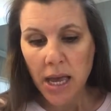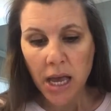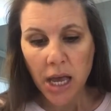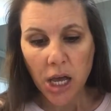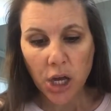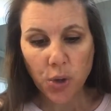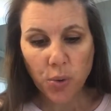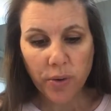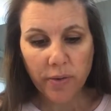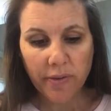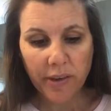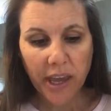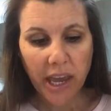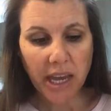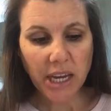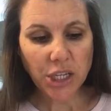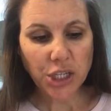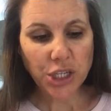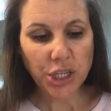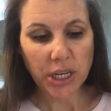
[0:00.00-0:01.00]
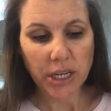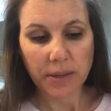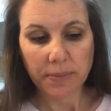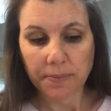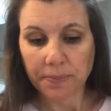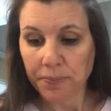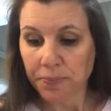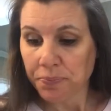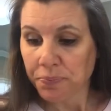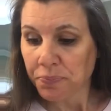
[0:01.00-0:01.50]

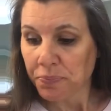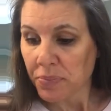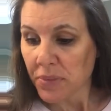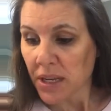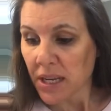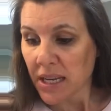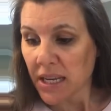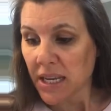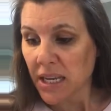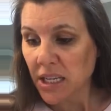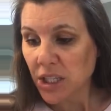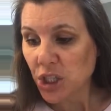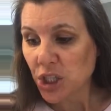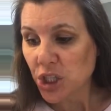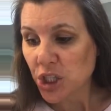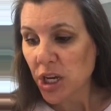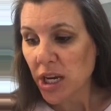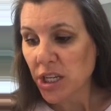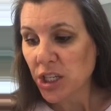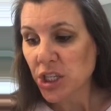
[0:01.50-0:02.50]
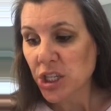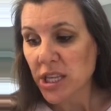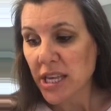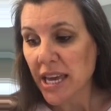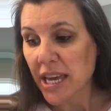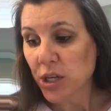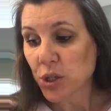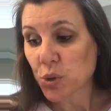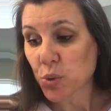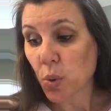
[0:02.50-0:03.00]
Equivocation, it's changing the
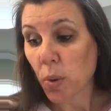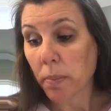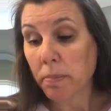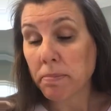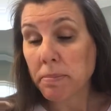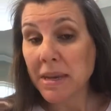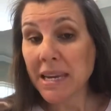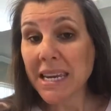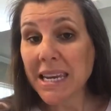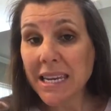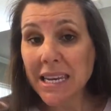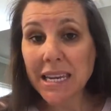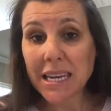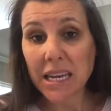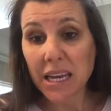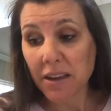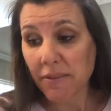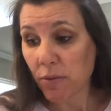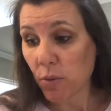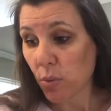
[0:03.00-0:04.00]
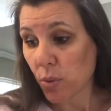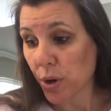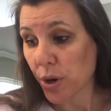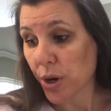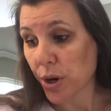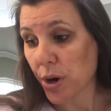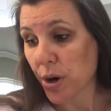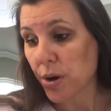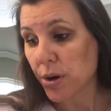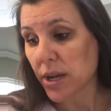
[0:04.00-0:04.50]
actual meaning of a
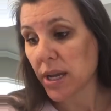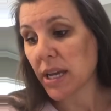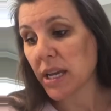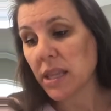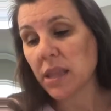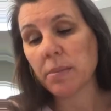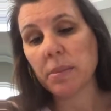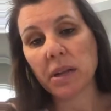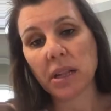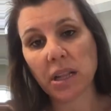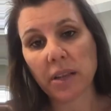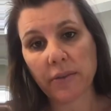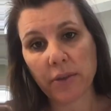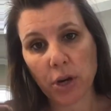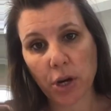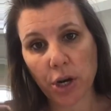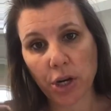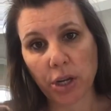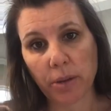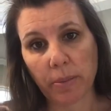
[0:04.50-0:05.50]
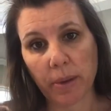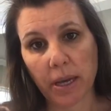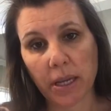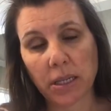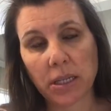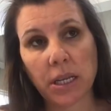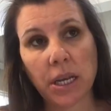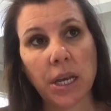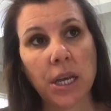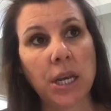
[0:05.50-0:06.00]
word in the middle of an
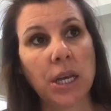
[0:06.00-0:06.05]
argument.